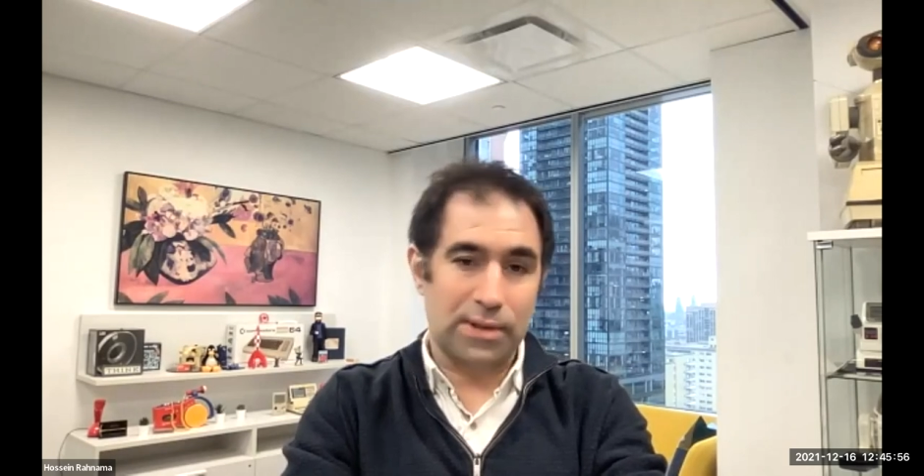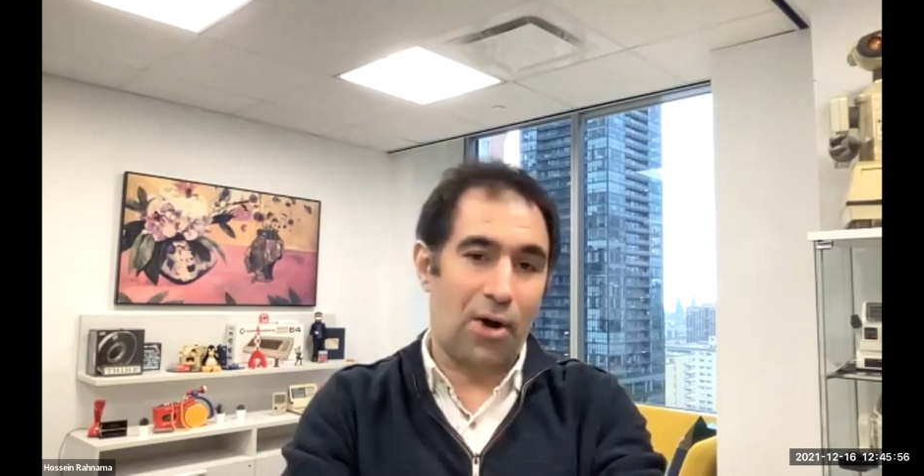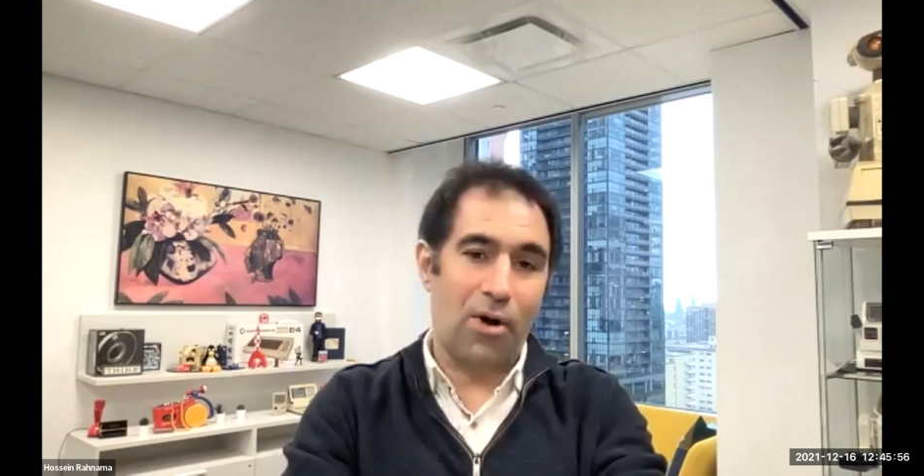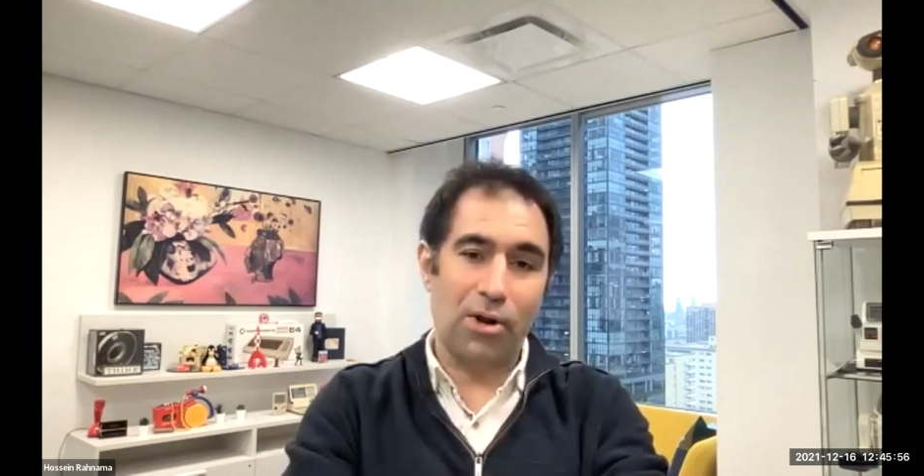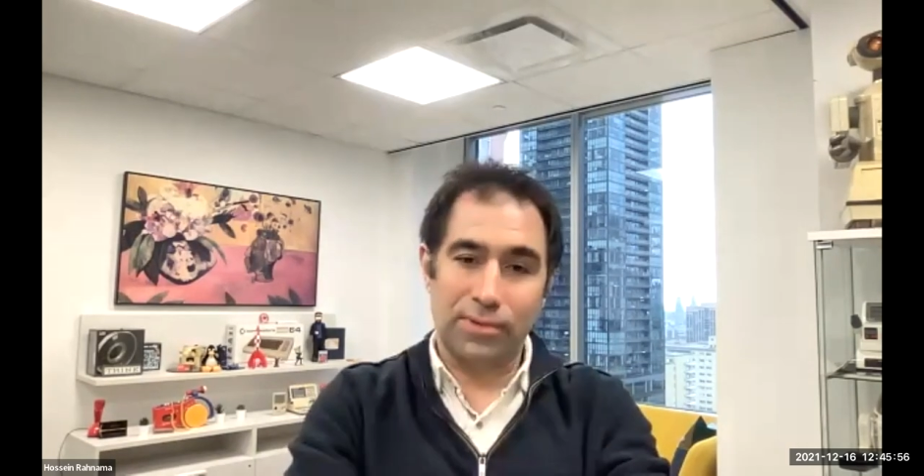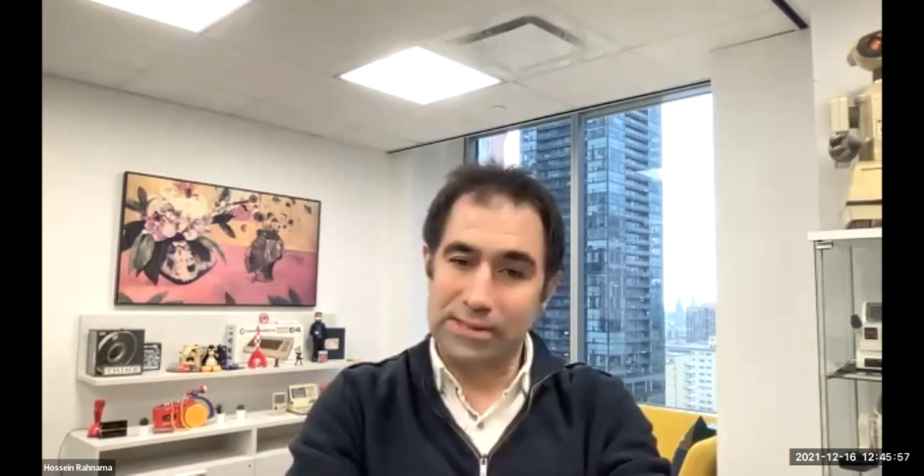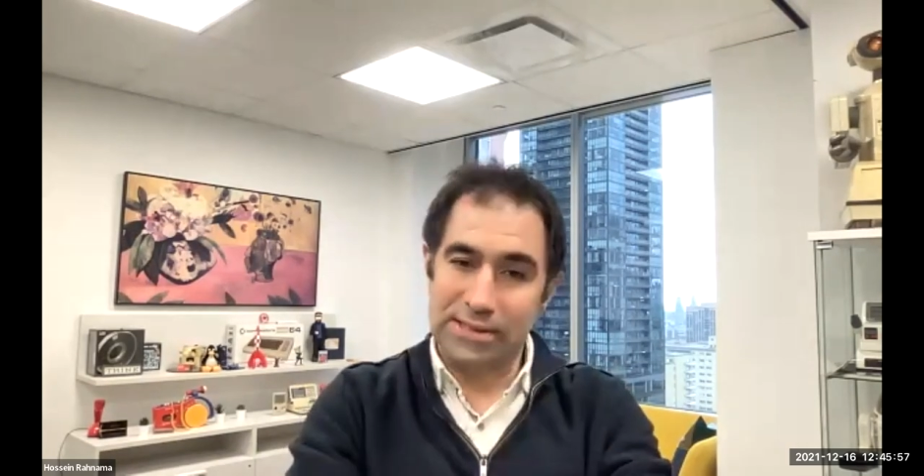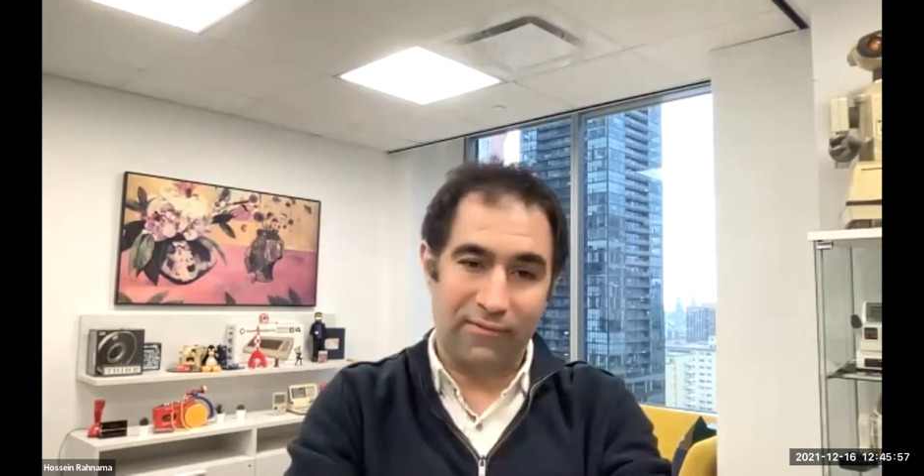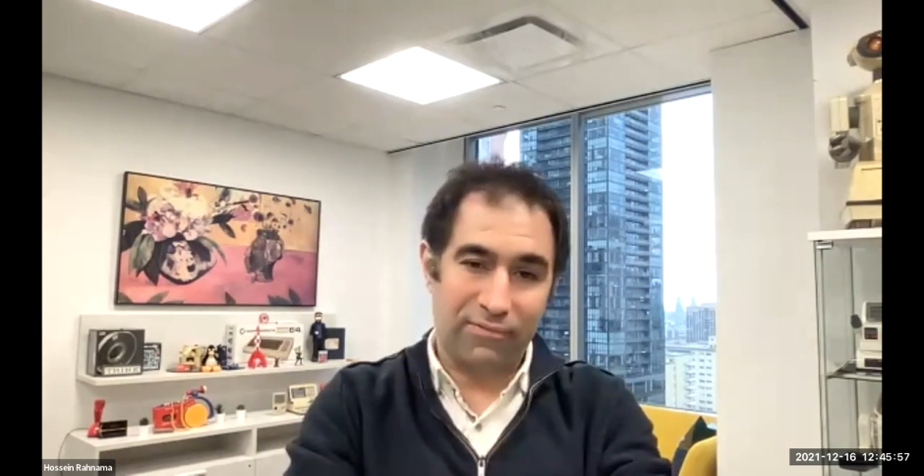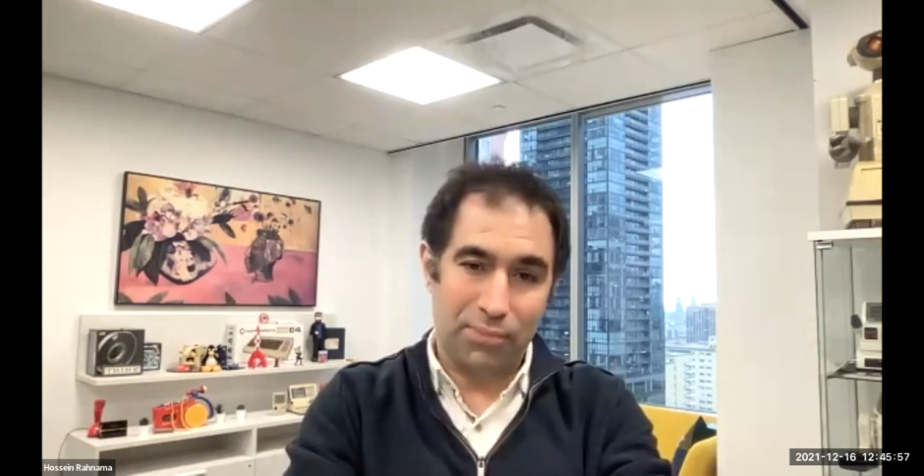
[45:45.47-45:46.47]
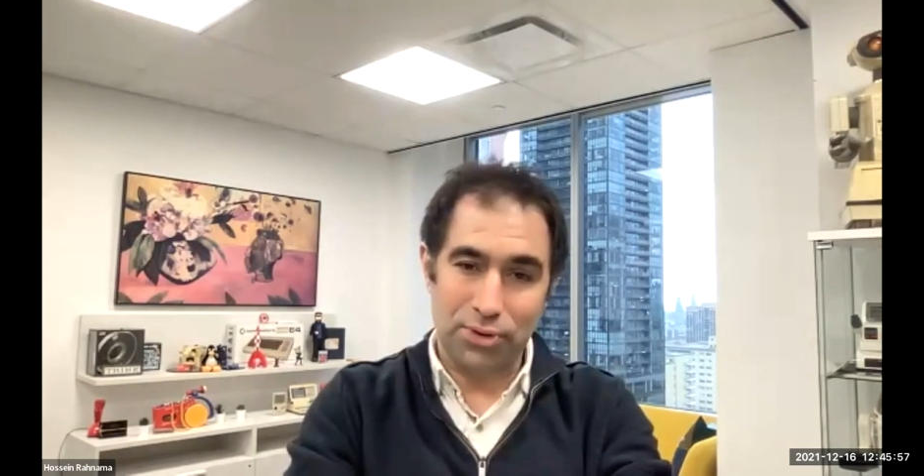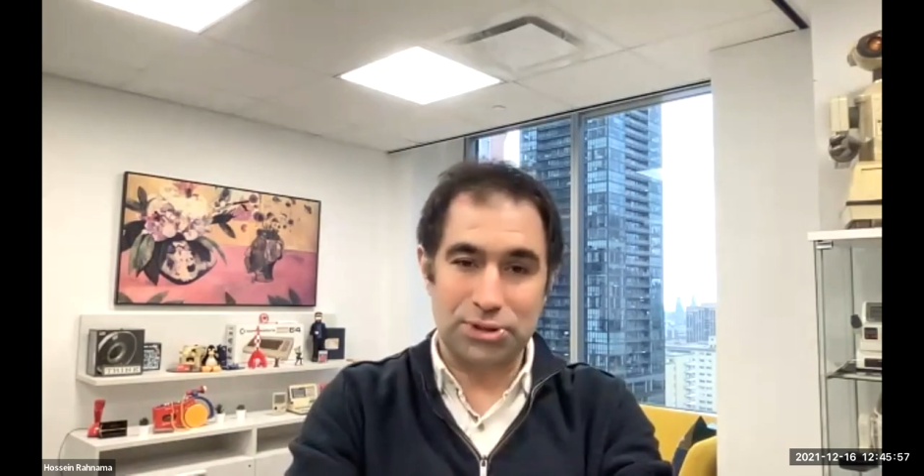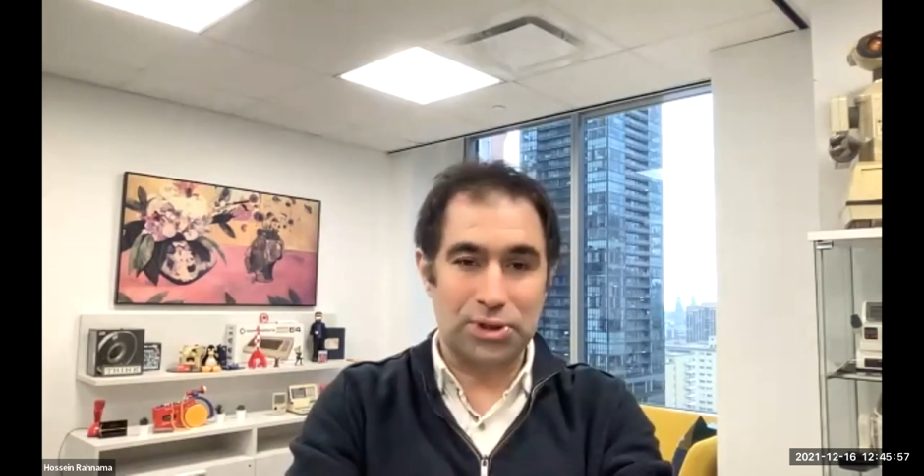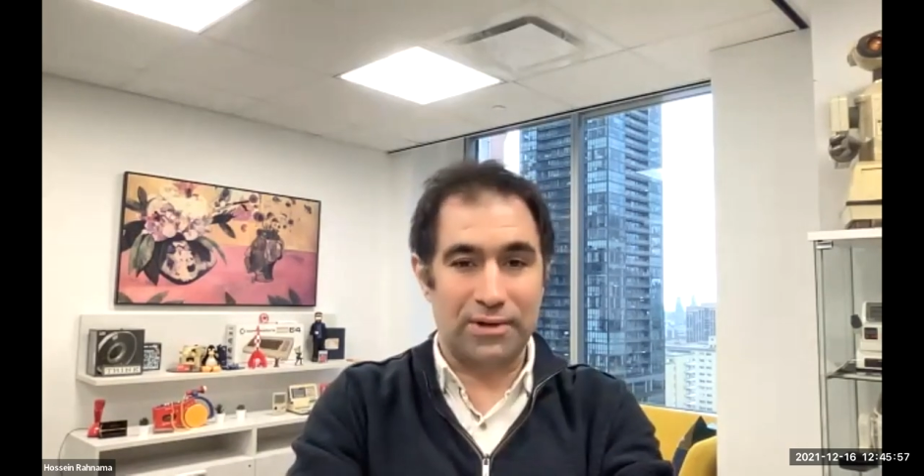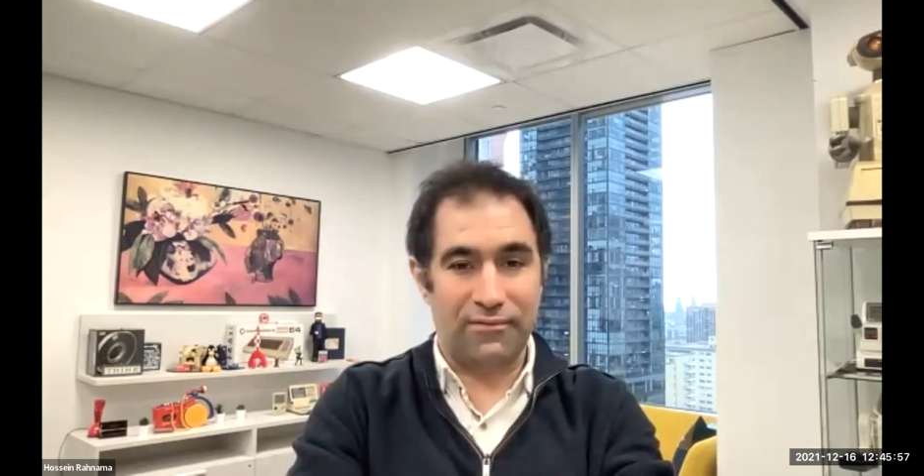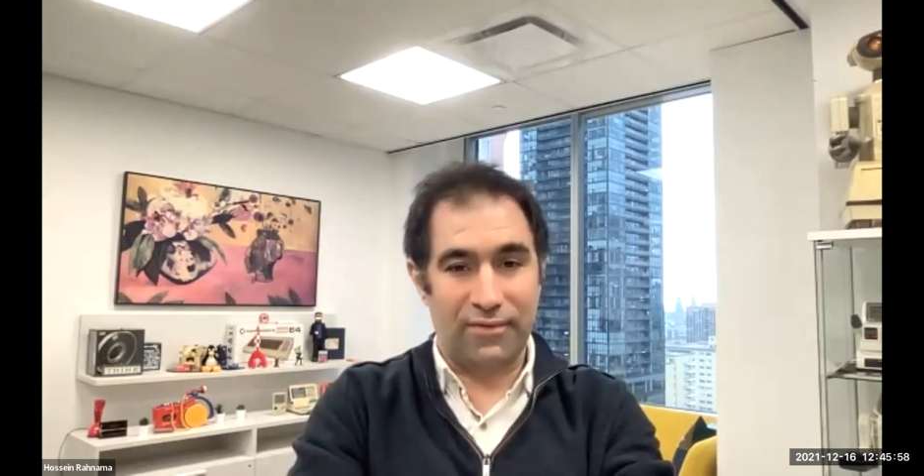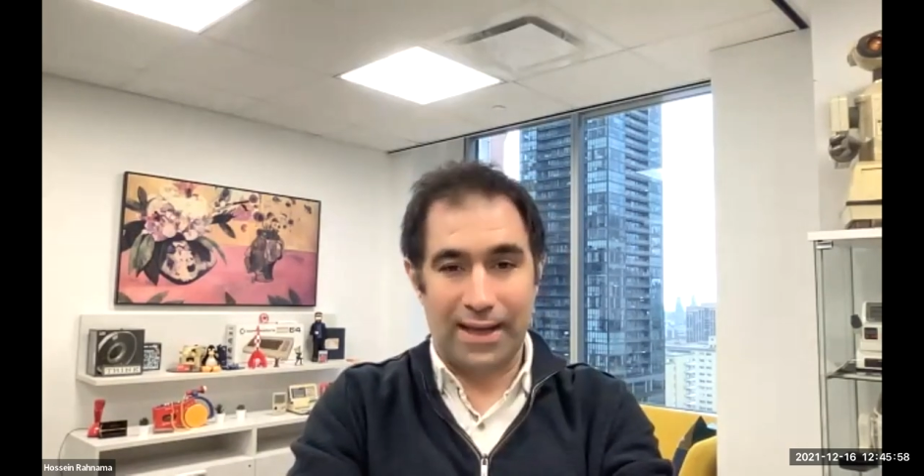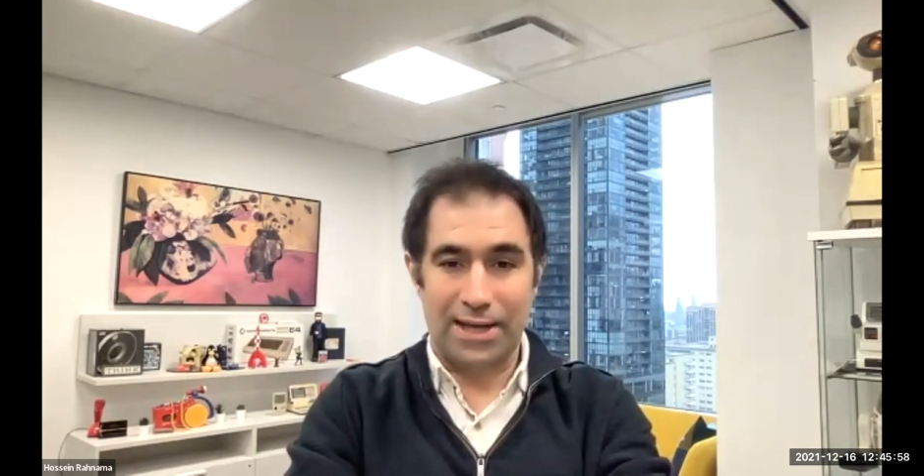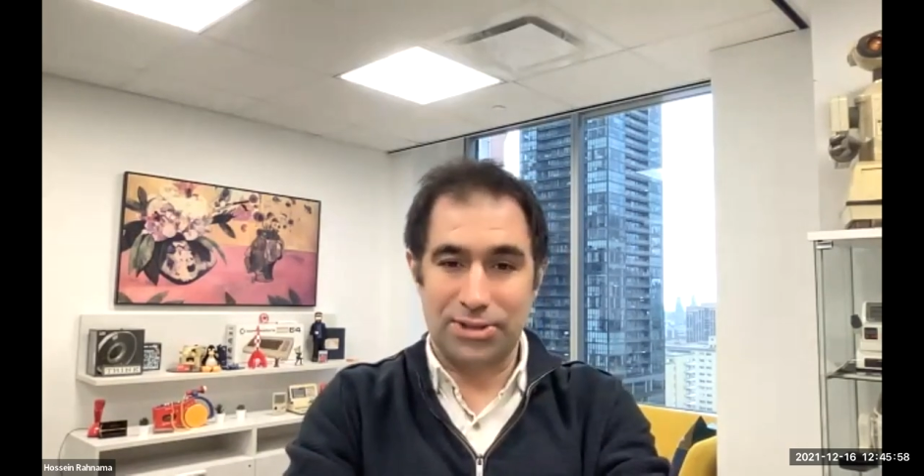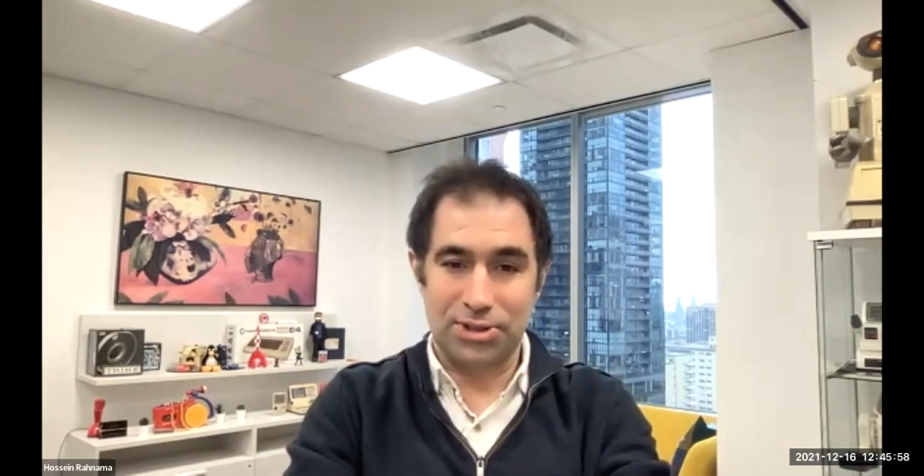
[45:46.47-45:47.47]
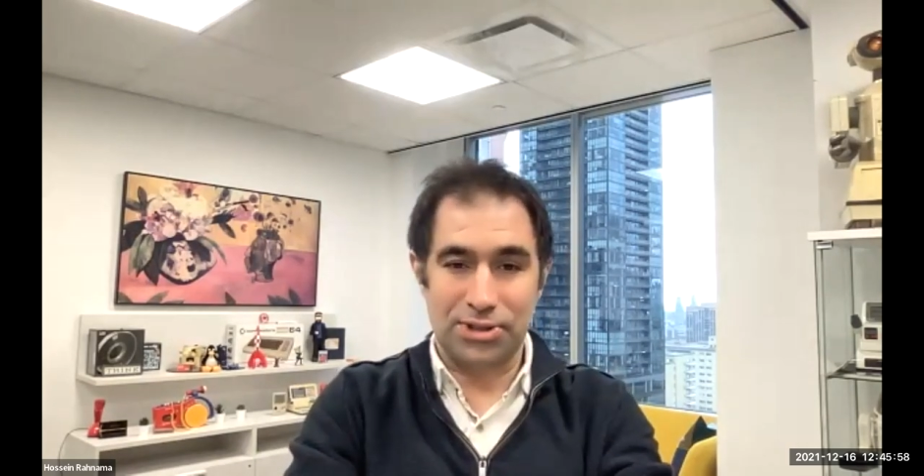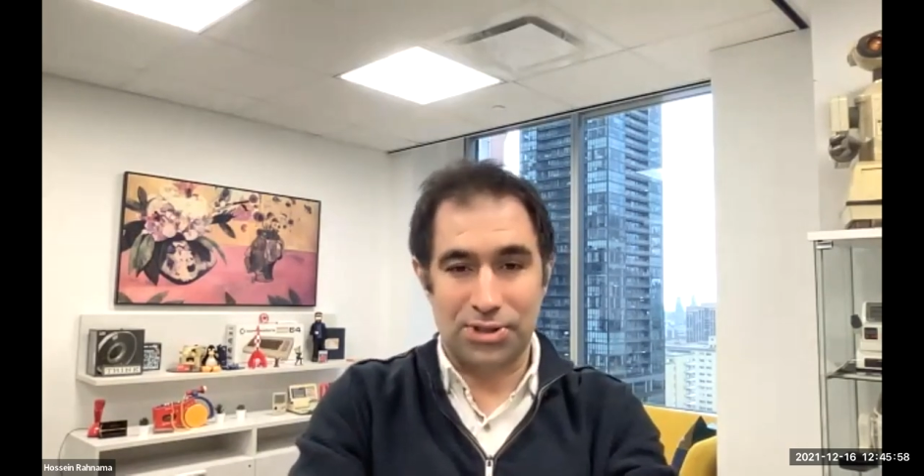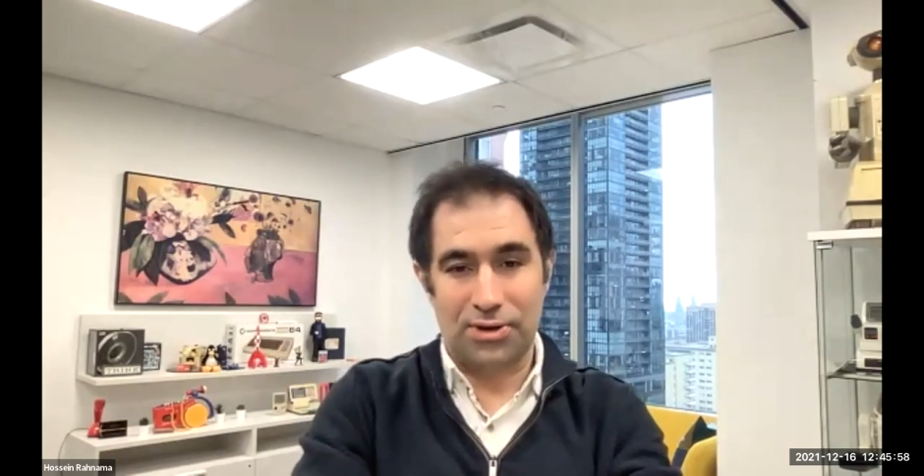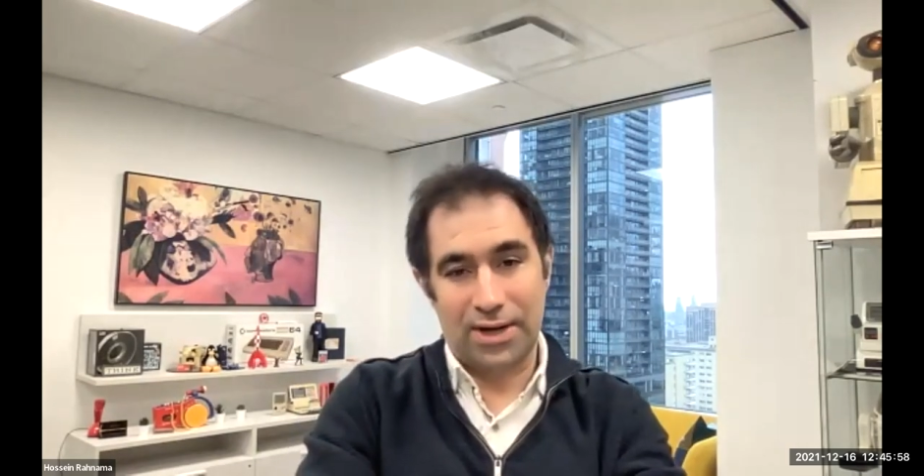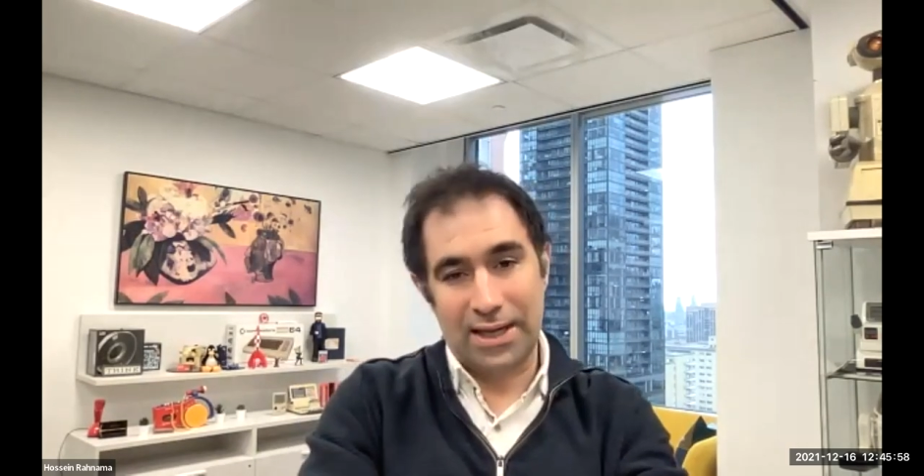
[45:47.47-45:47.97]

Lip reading: we all receive push notifications or